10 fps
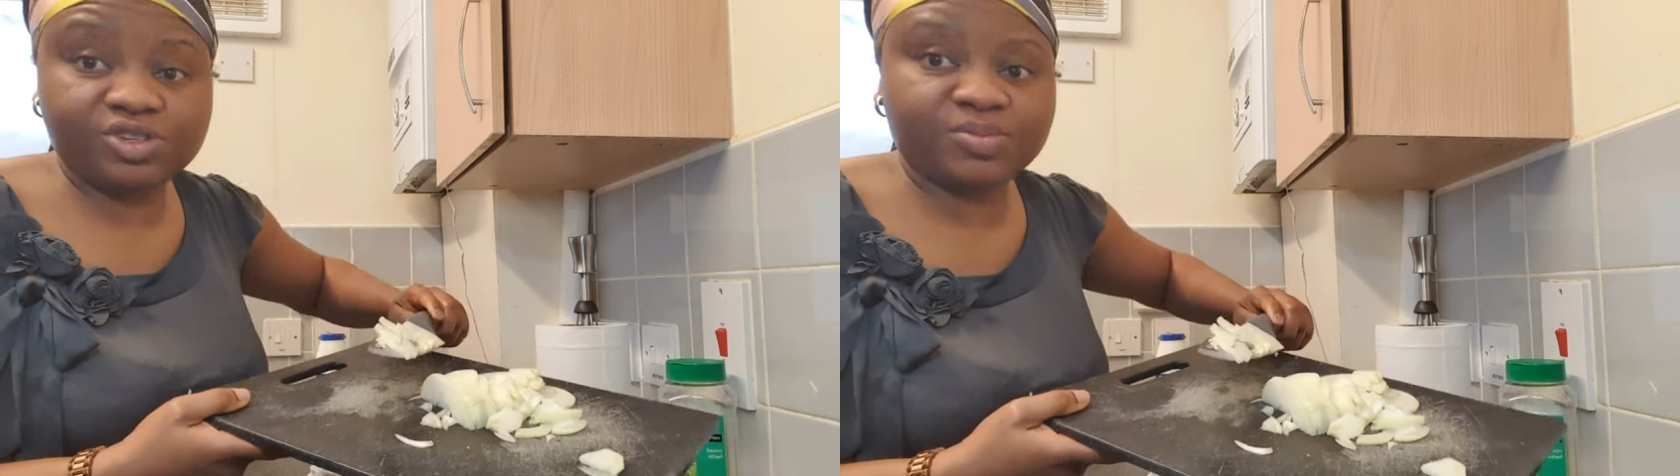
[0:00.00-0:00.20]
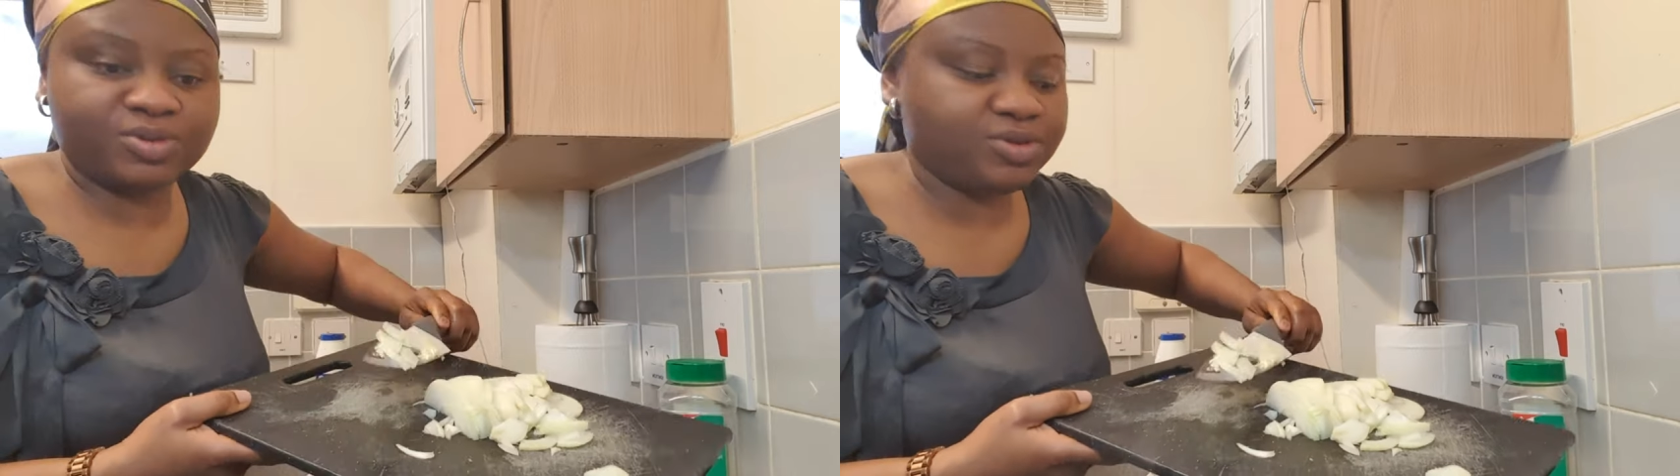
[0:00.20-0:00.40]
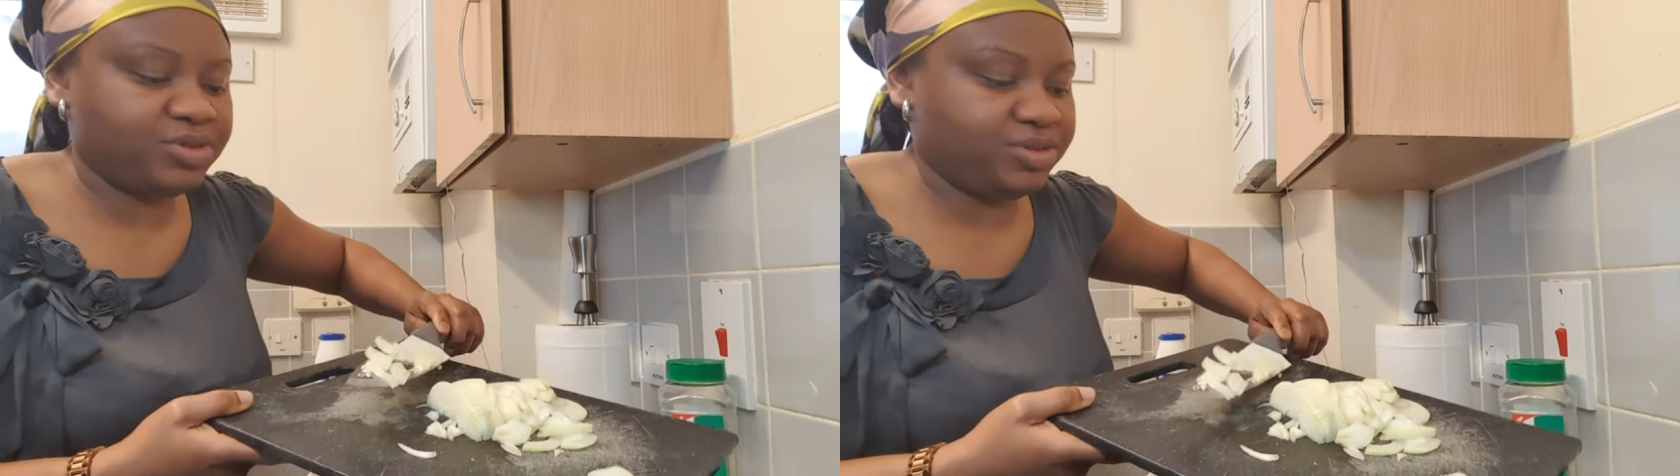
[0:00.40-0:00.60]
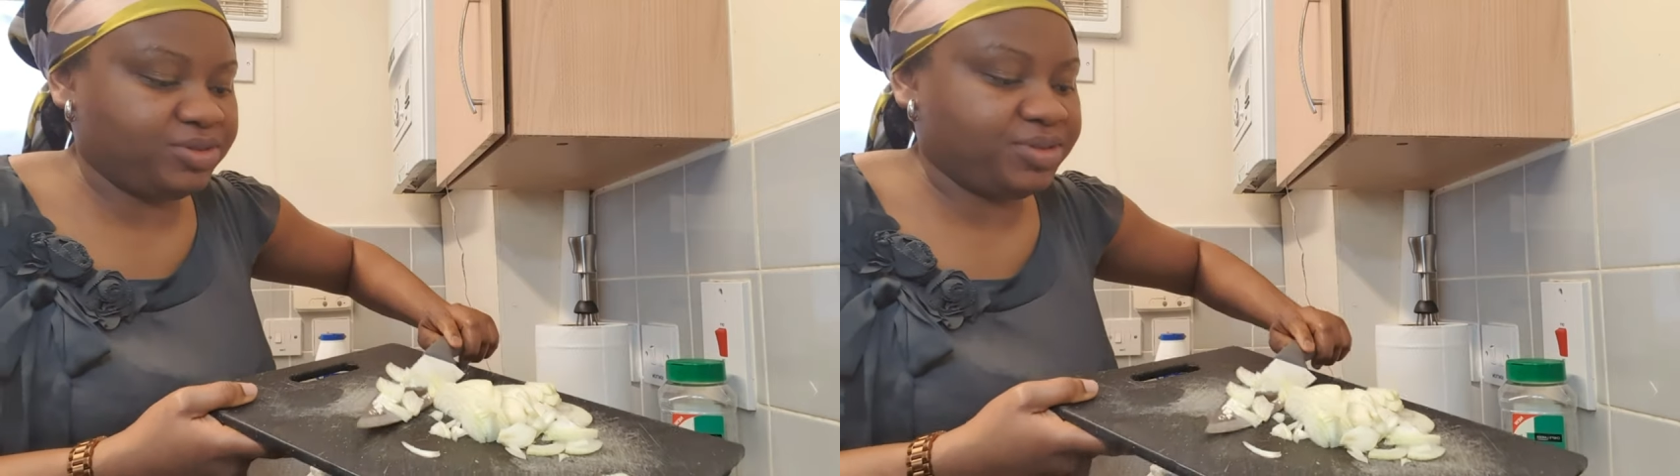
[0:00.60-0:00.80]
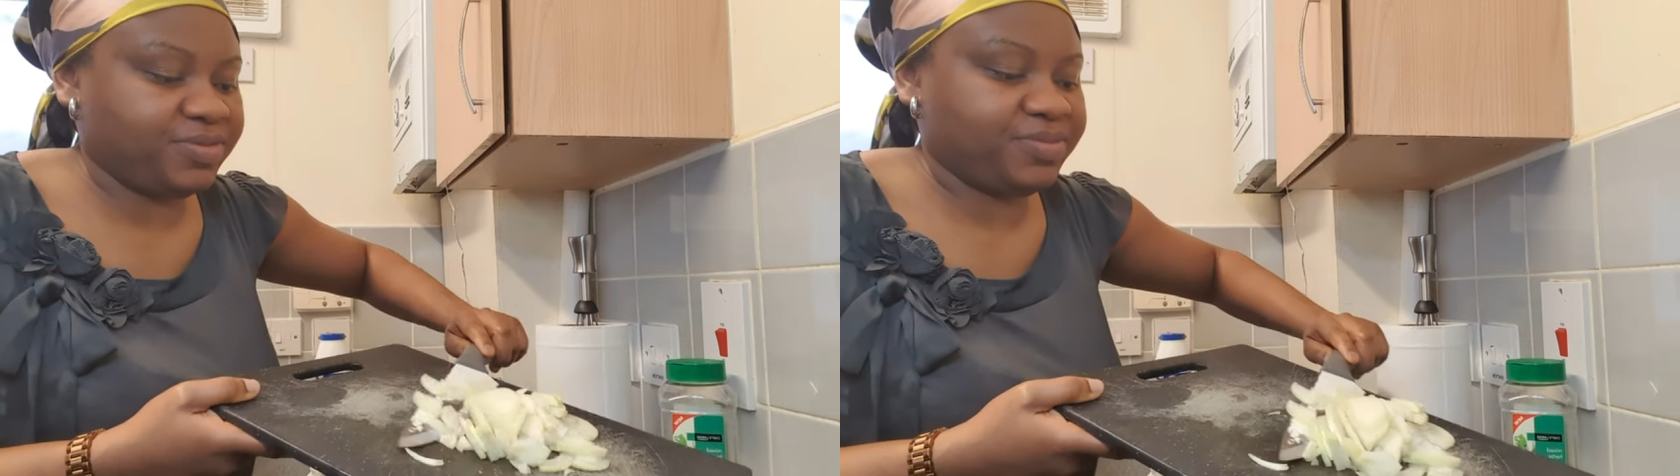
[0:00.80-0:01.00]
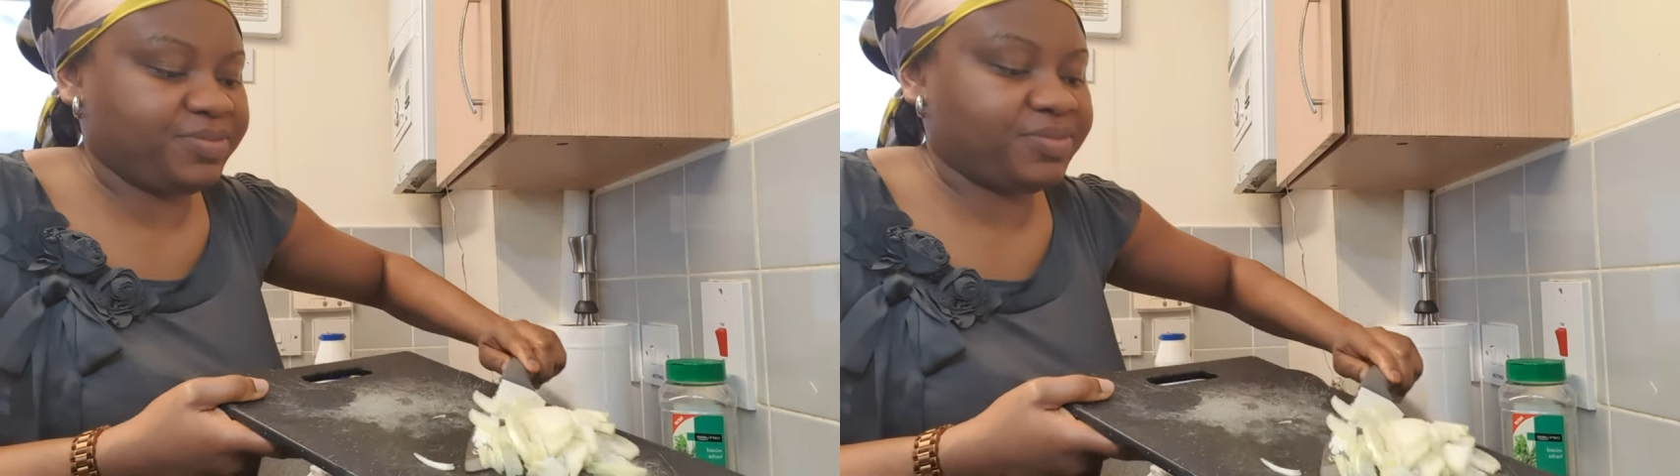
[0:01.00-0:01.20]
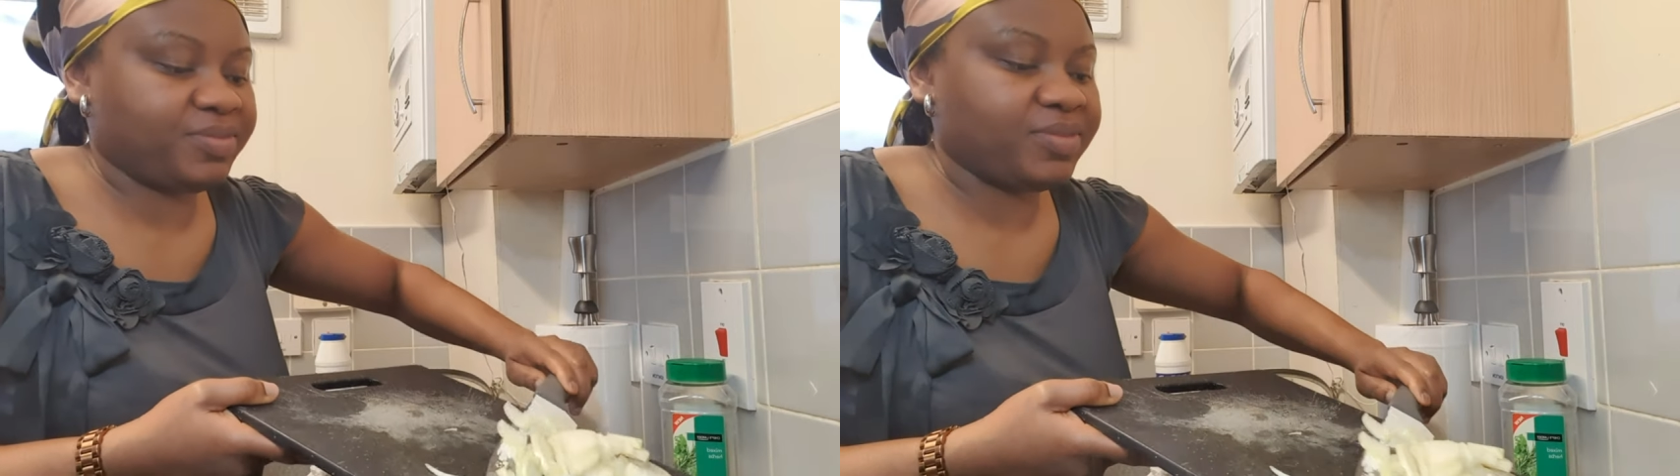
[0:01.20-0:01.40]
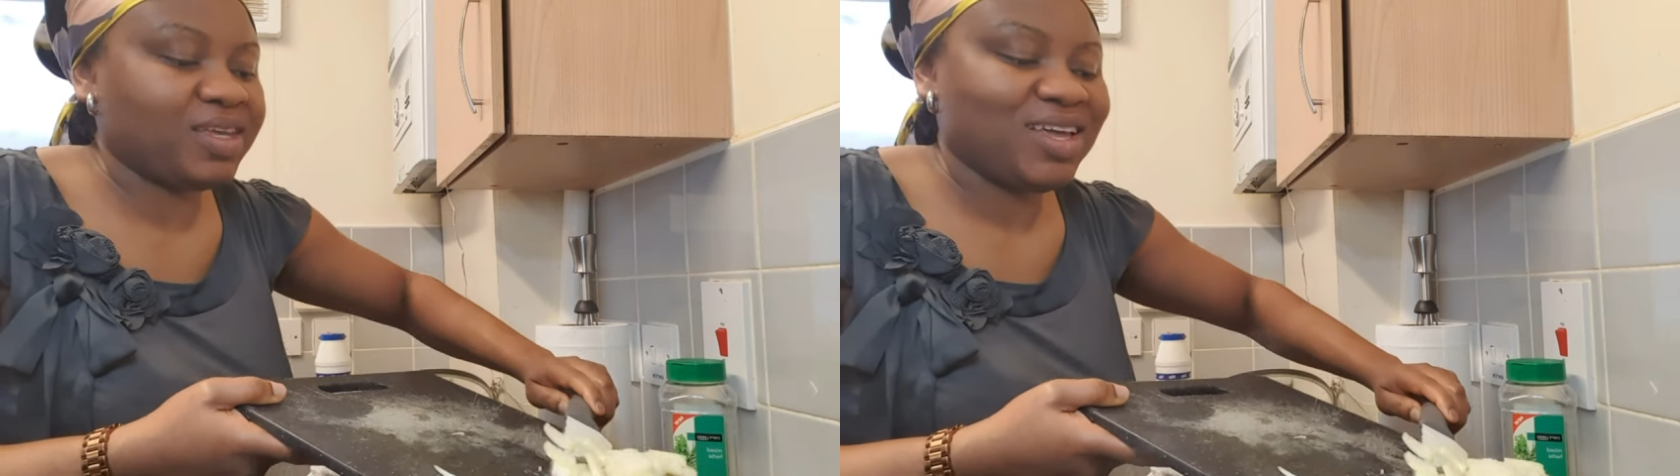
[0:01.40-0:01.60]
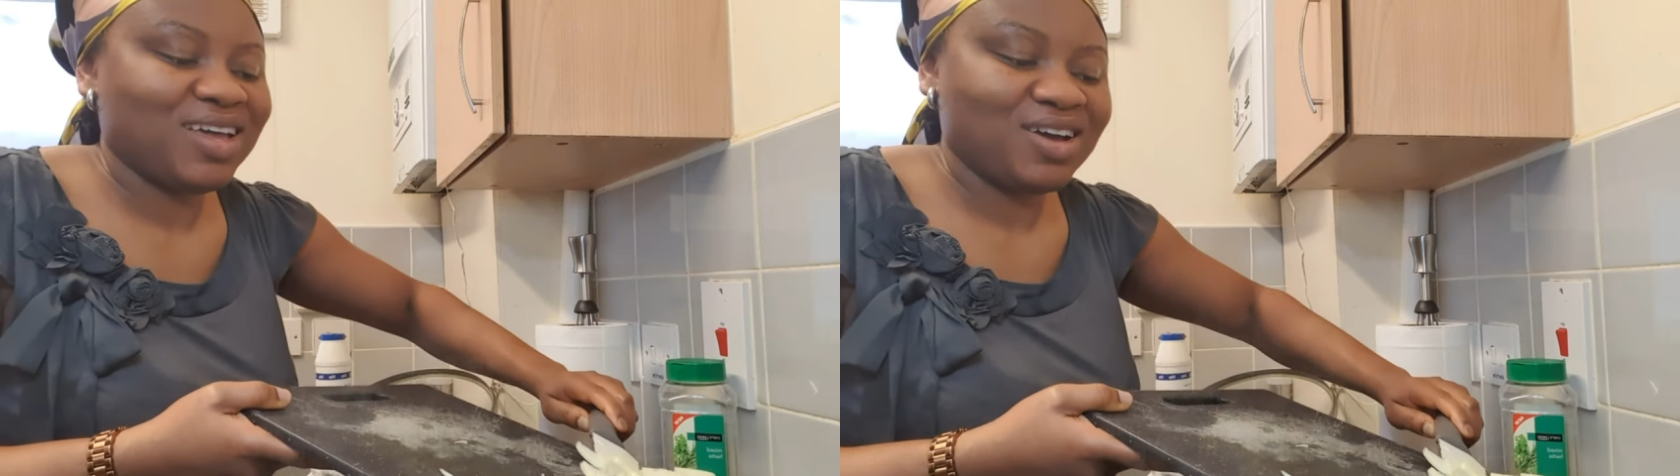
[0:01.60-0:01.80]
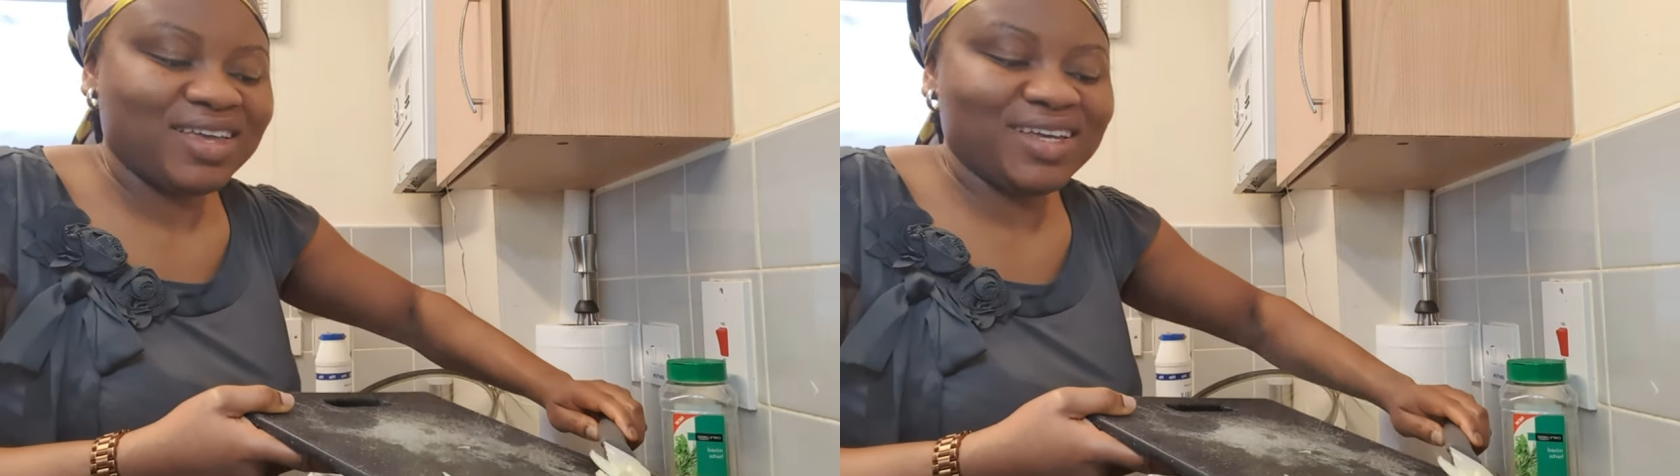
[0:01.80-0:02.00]
chopped onions.
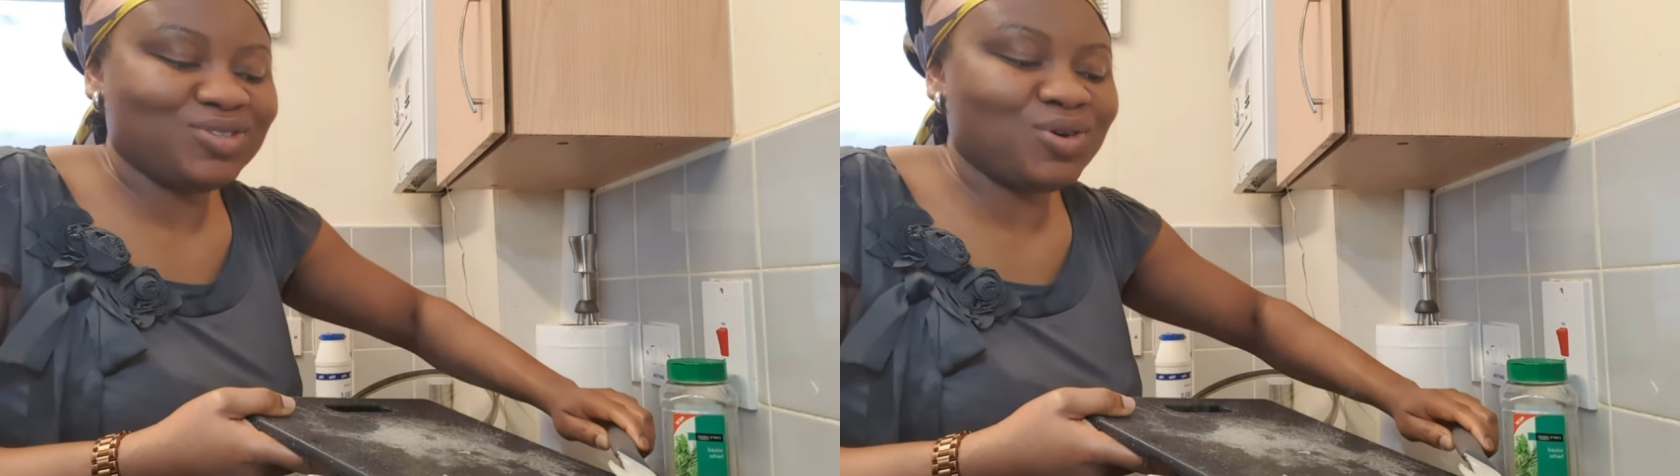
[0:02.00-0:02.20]
Yes,